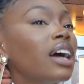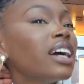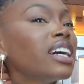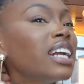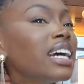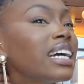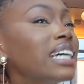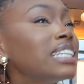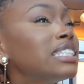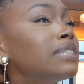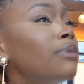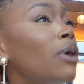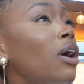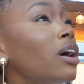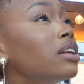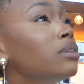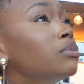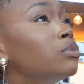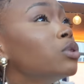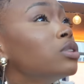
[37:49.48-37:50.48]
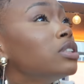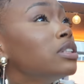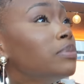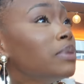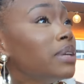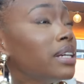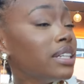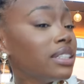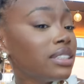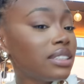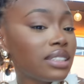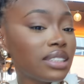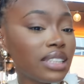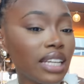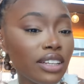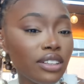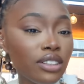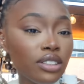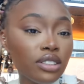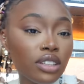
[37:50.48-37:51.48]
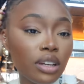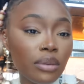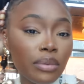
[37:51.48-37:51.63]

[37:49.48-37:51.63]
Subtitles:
Can I get sparkling water, please? Thank you so